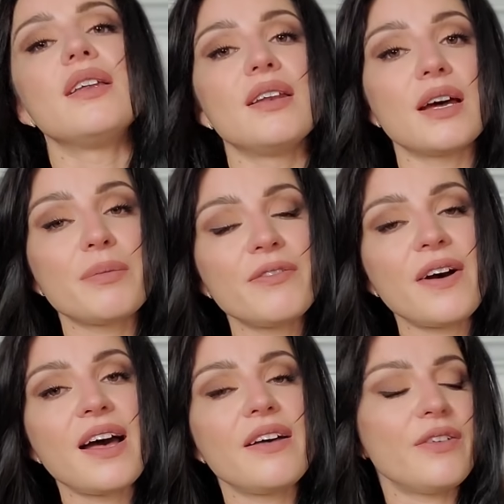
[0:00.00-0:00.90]
Number
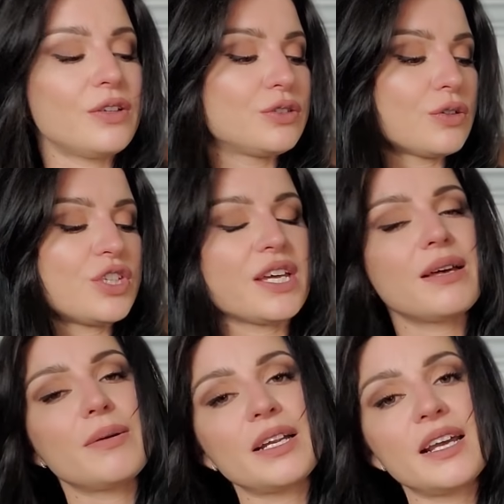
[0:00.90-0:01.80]
five, Dolce
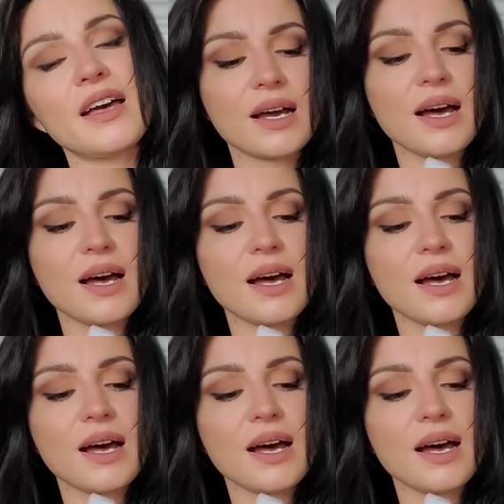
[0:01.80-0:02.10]
Gabbana.